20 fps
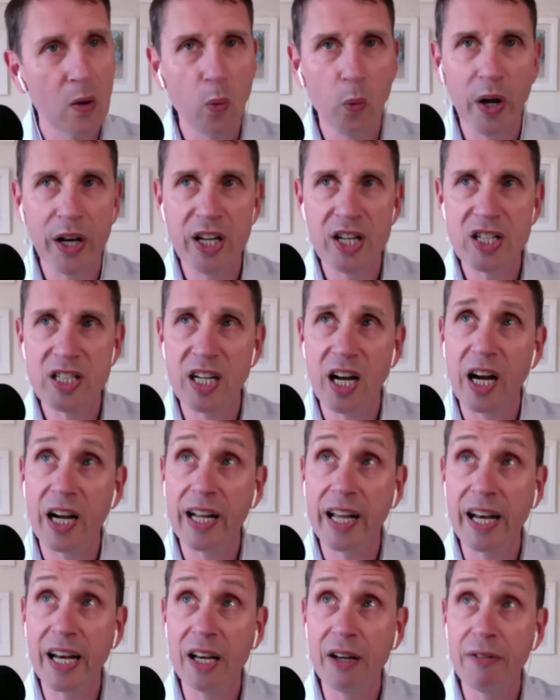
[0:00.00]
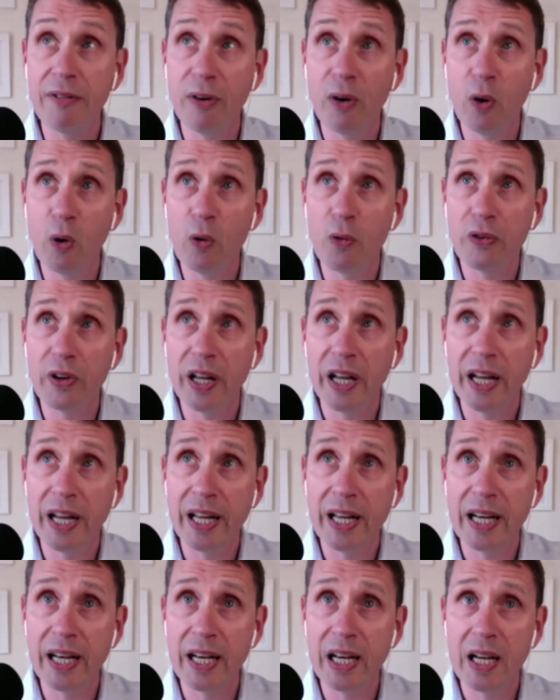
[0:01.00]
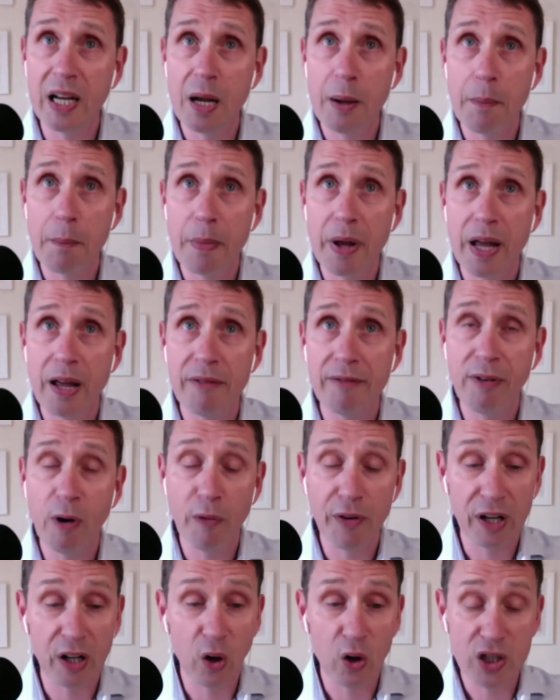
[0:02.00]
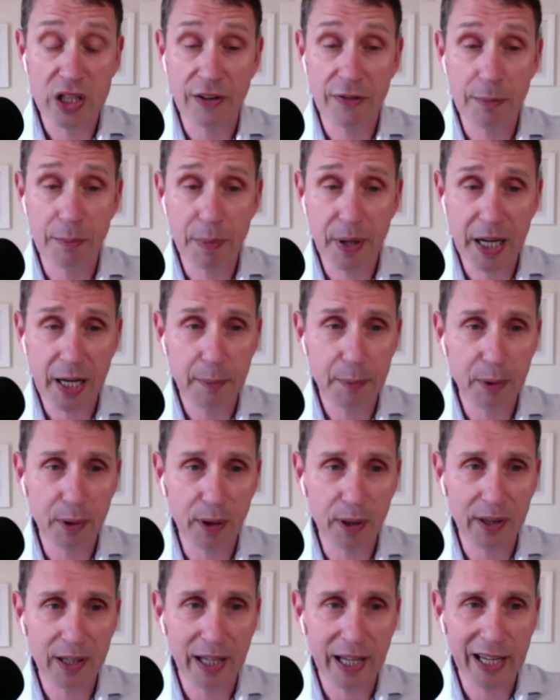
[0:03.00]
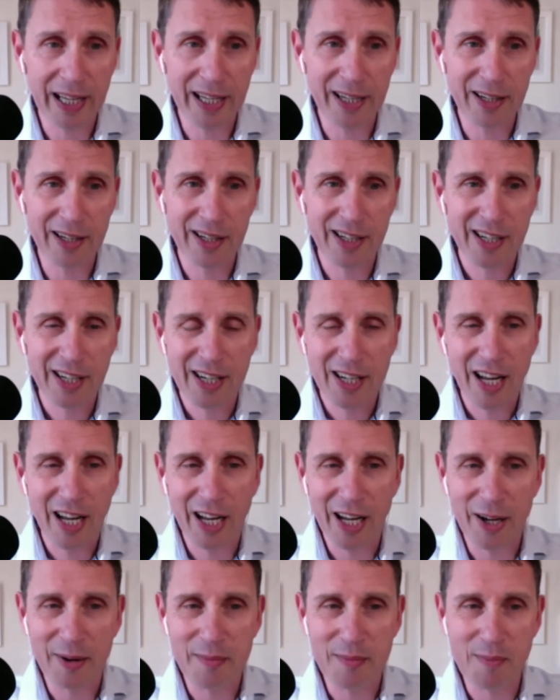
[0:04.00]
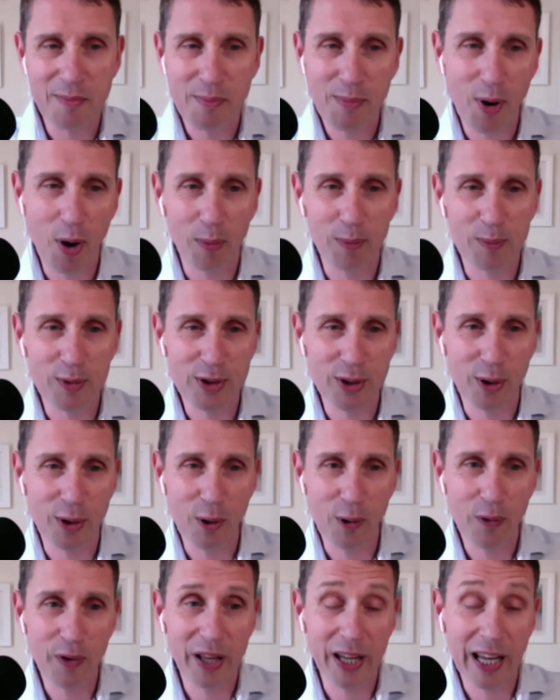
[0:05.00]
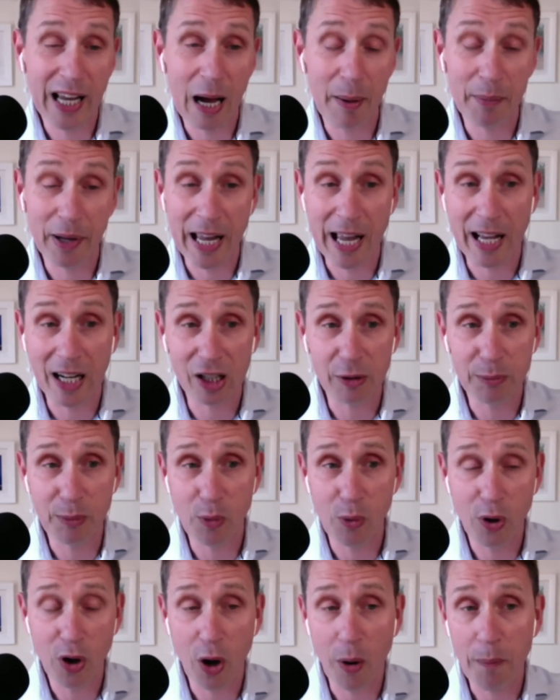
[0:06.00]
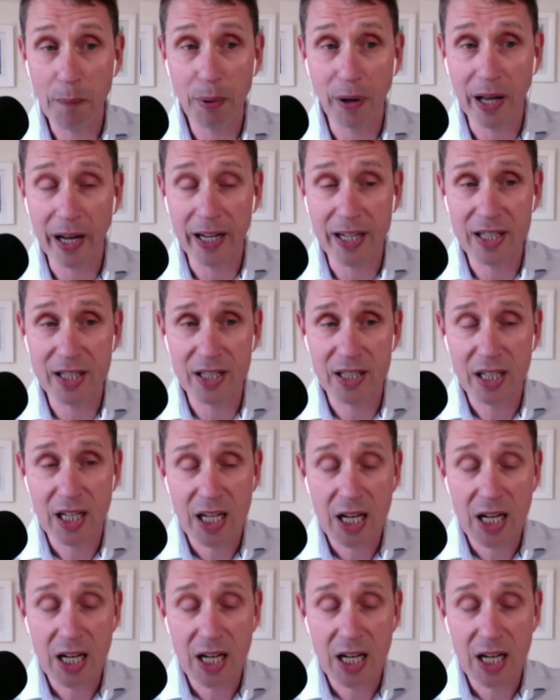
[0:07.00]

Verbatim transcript: when you start getting involved in involving lots of different people in um, problem solving, it can get a little more complex.